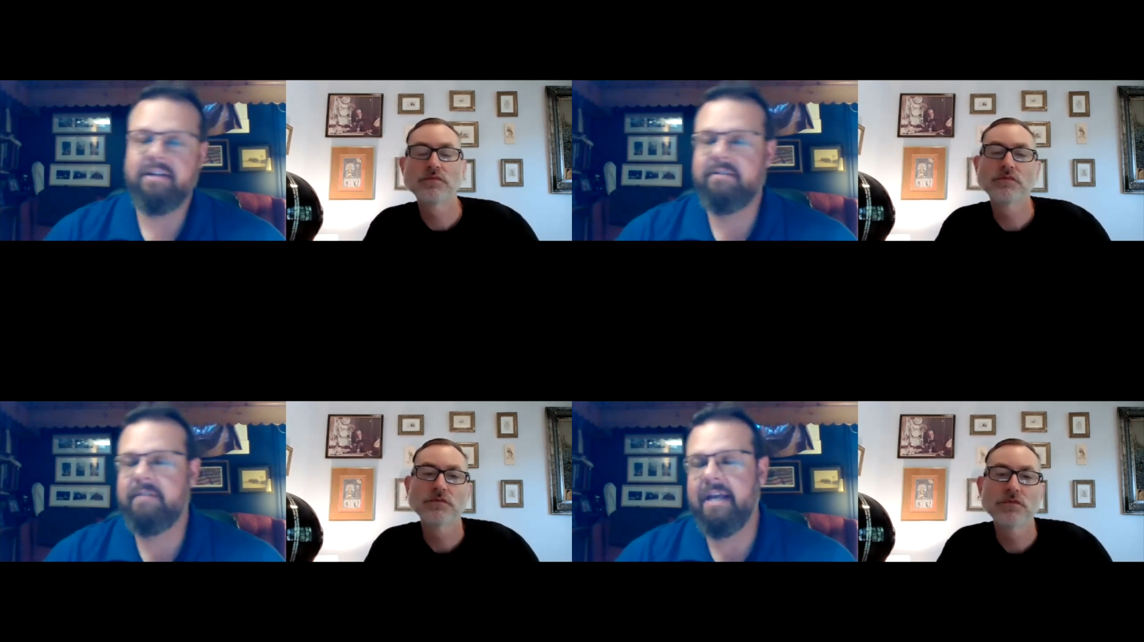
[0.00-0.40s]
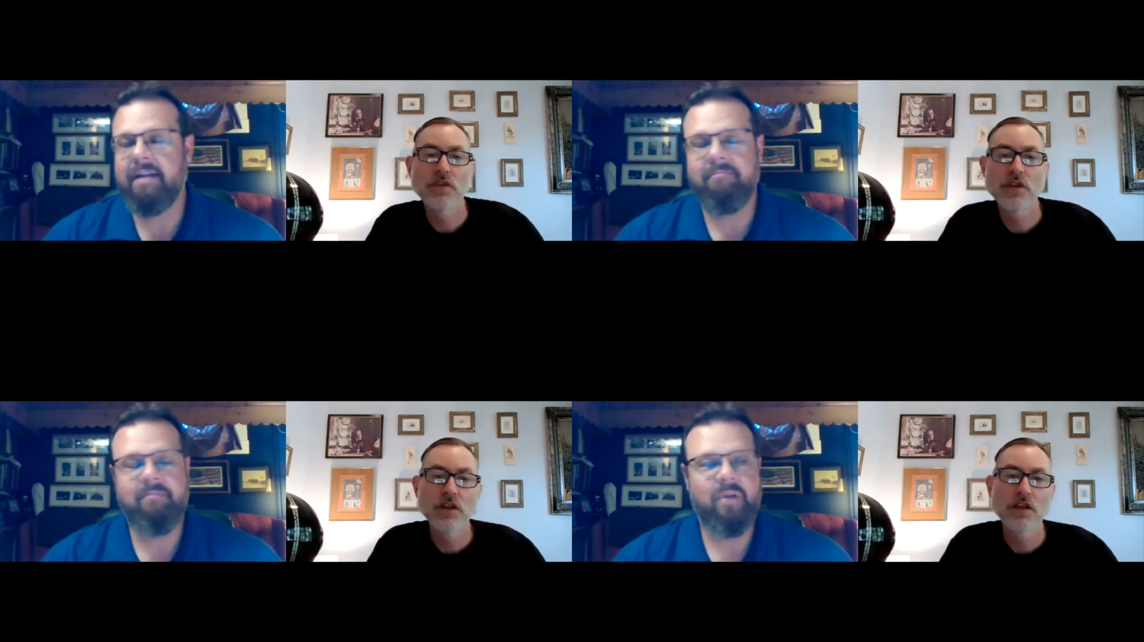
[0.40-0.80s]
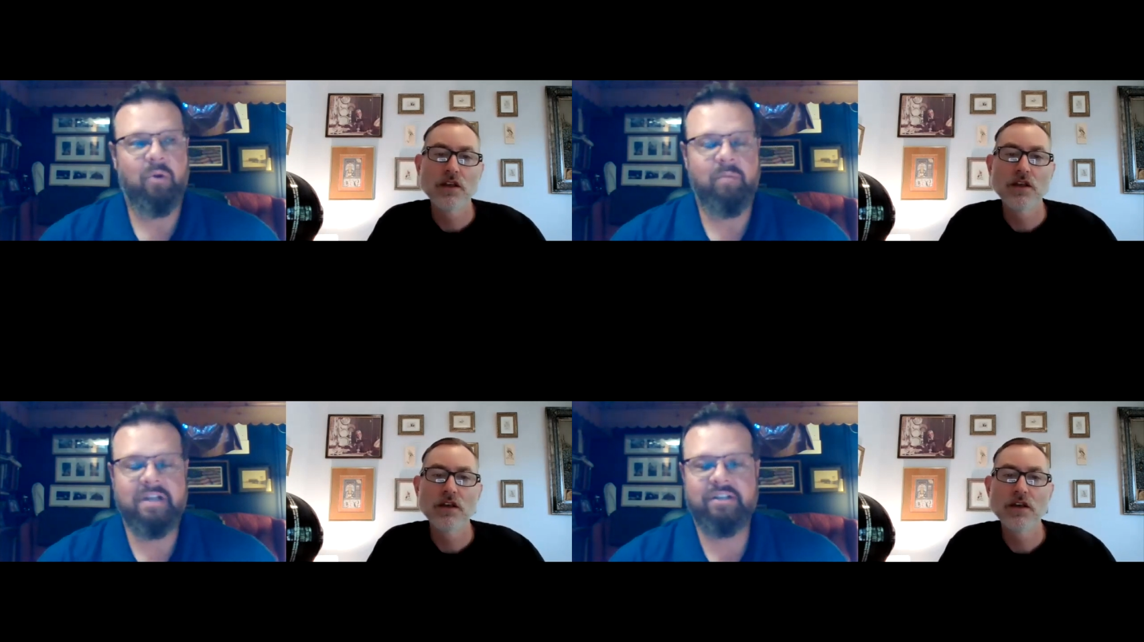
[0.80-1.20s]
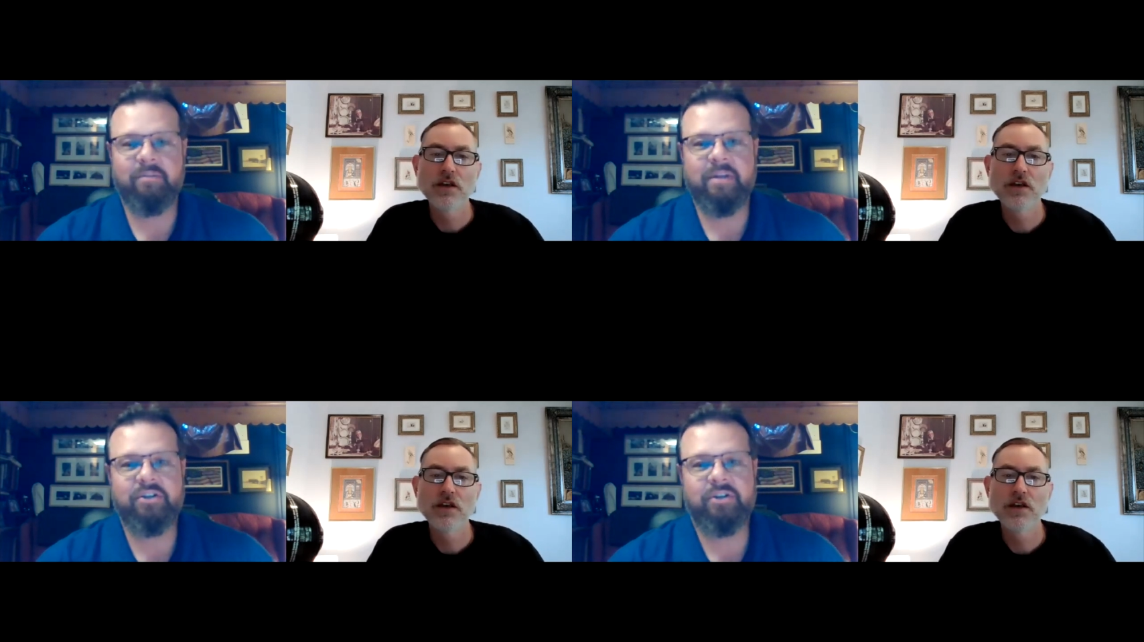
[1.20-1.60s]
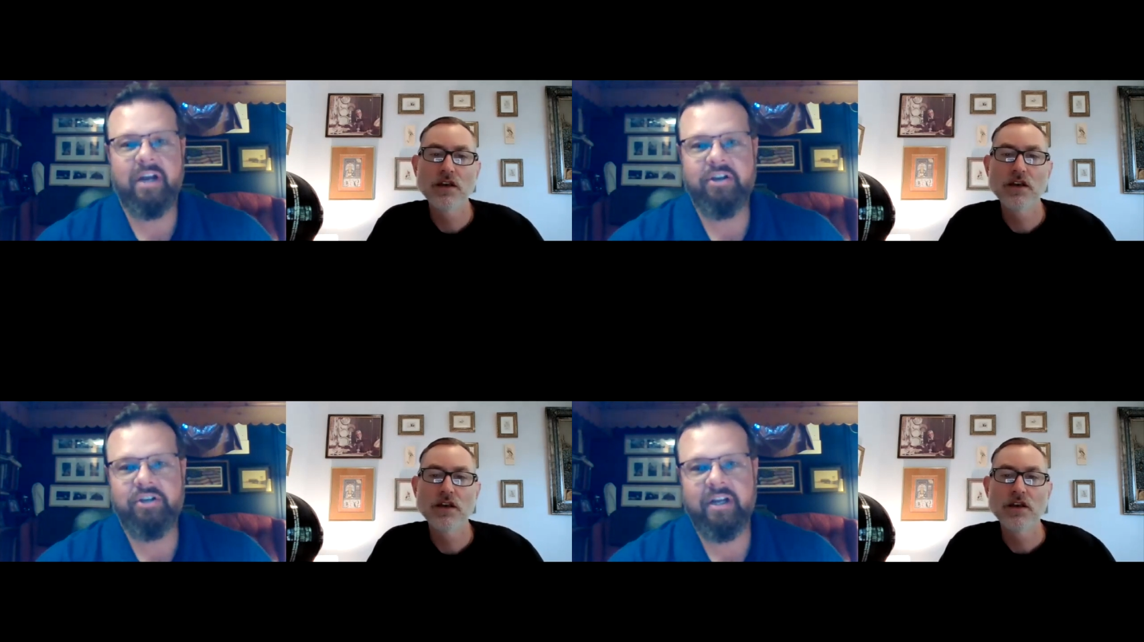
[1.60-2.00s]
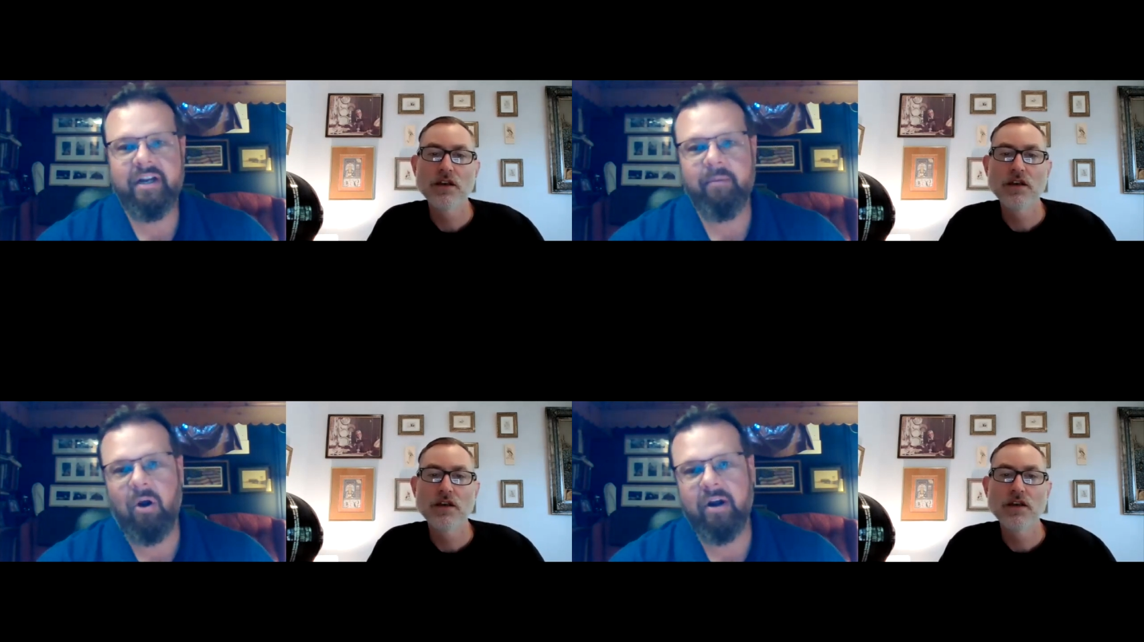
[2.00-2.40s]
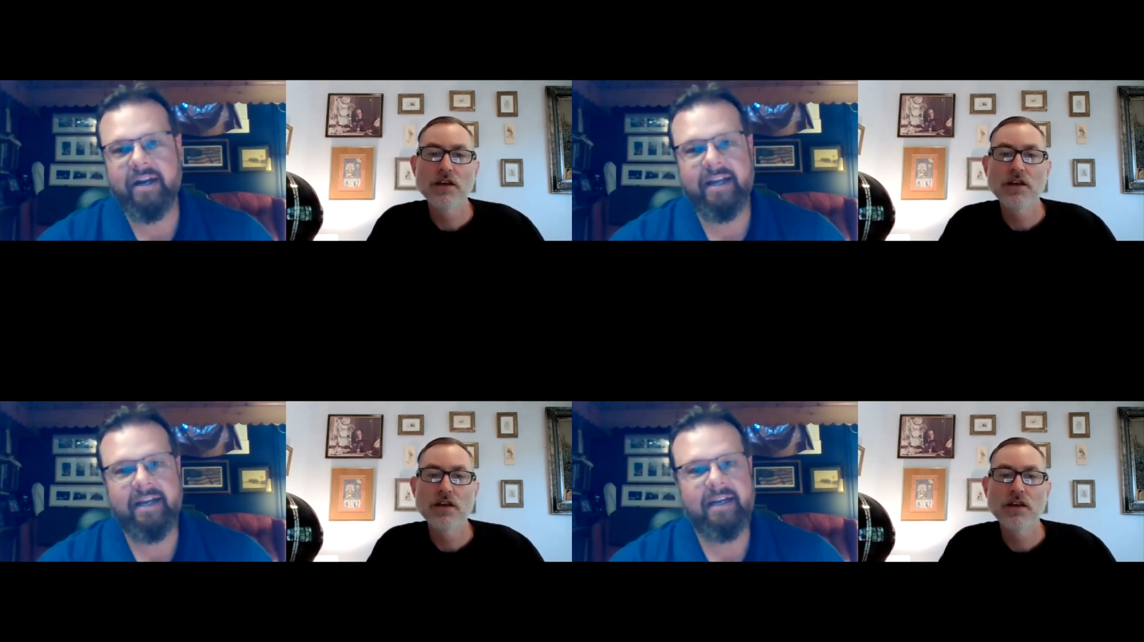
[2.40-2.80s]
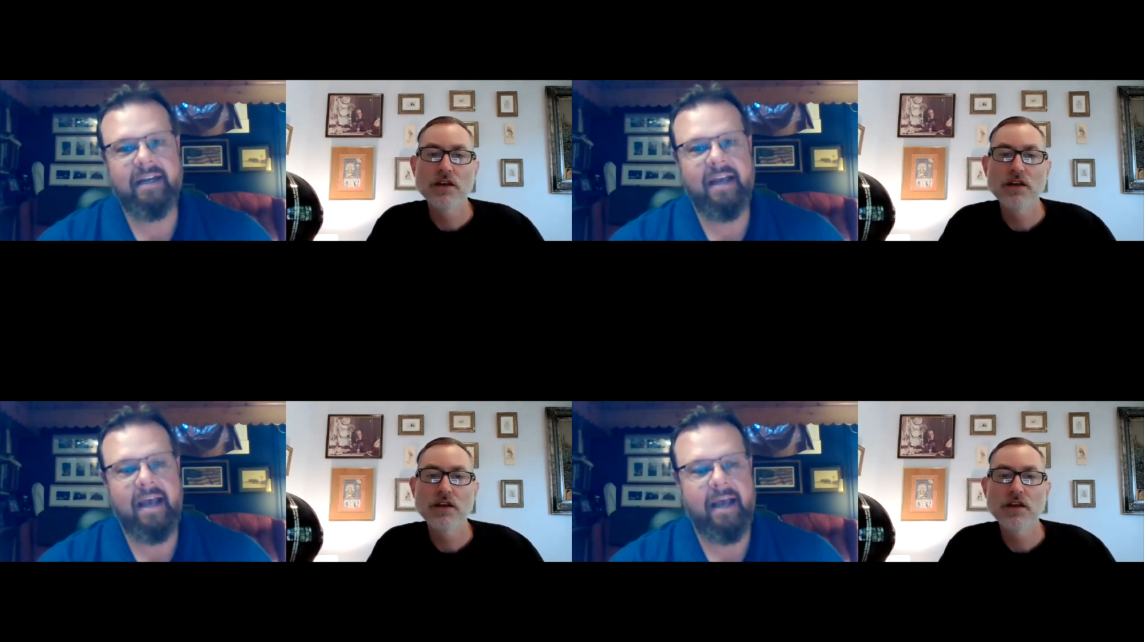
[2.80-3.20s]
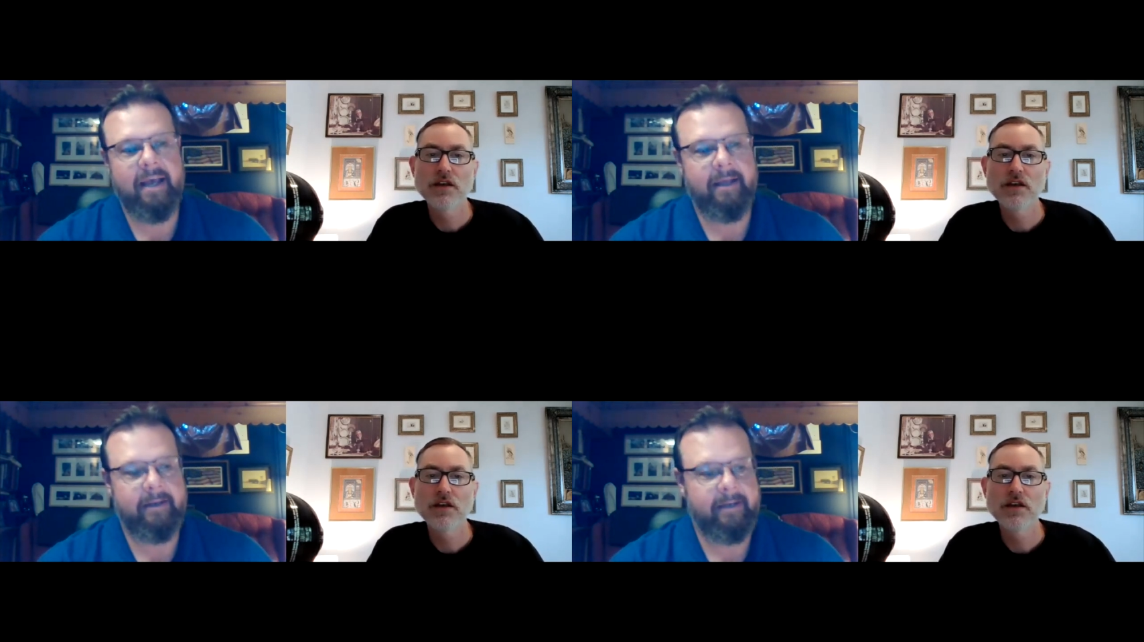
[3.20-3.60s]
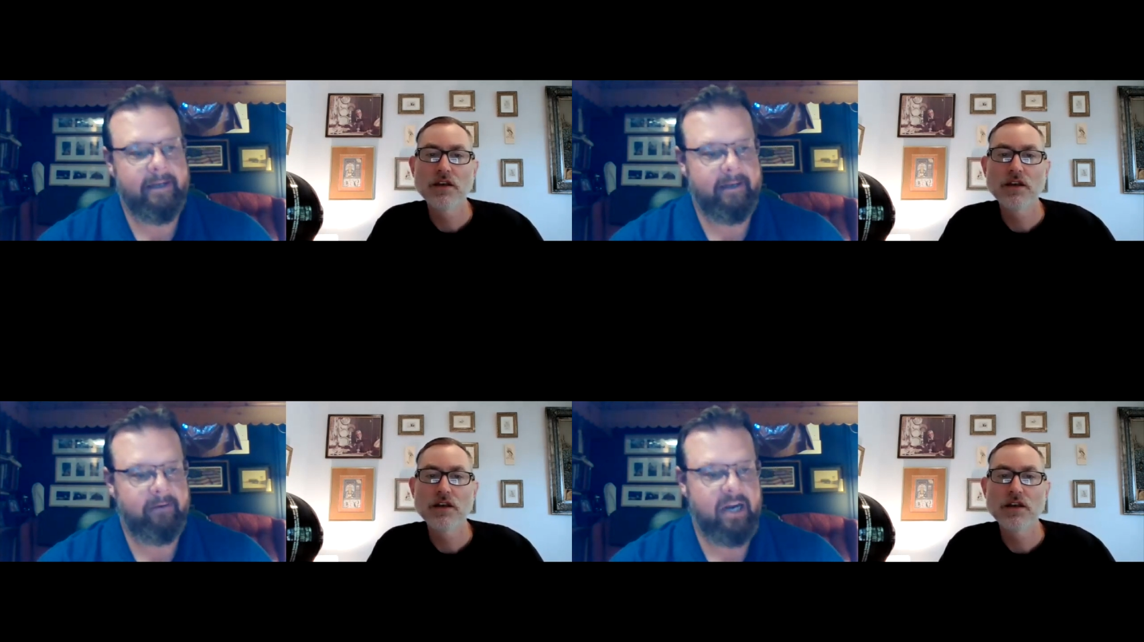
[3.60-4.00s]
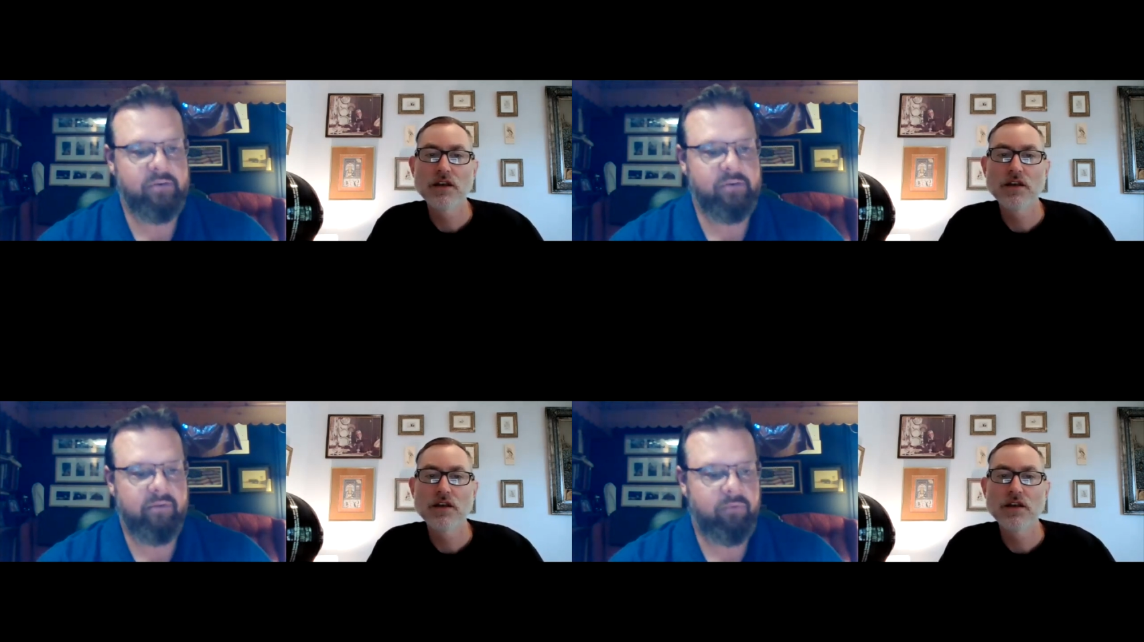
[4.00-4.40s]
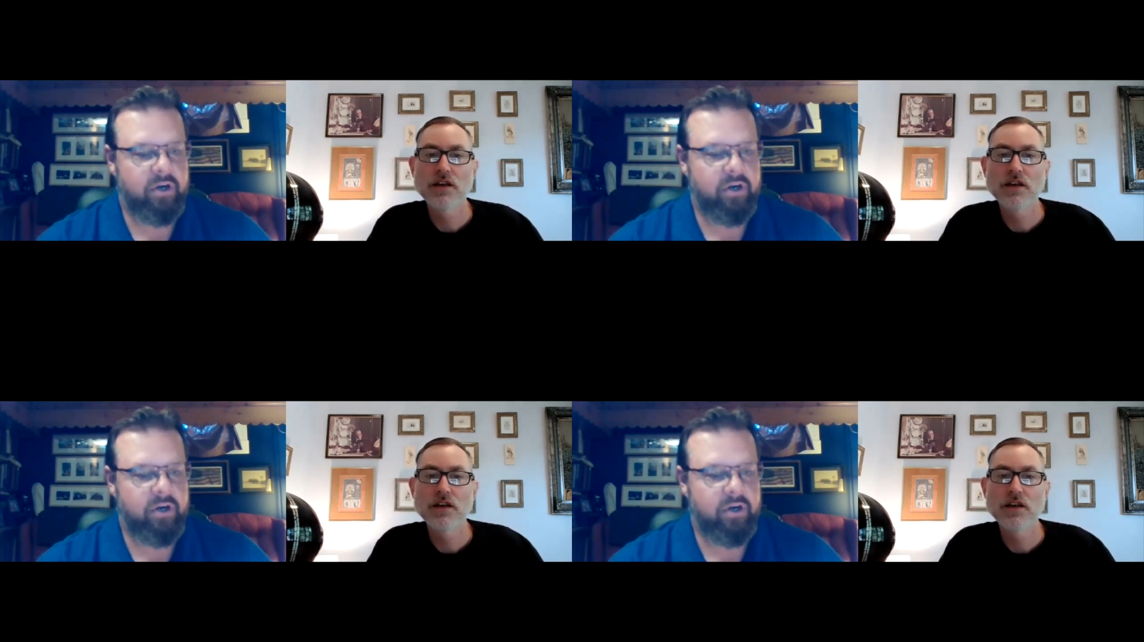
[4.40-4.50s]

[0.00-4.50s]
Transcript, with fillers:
Speaker 1: did you know business administration and marketing, and uh, graduated with a four year